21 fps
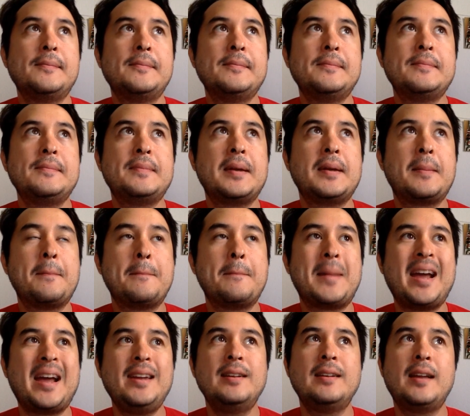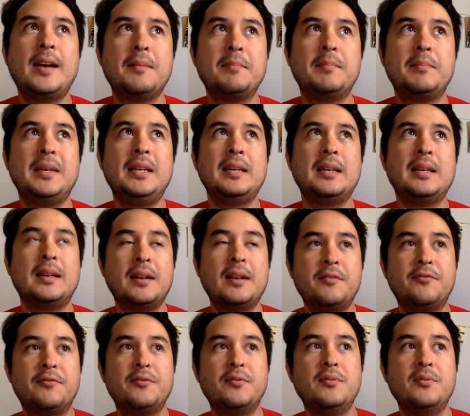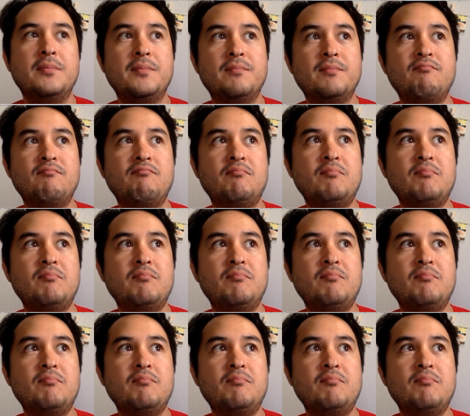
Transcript: there might not be enough room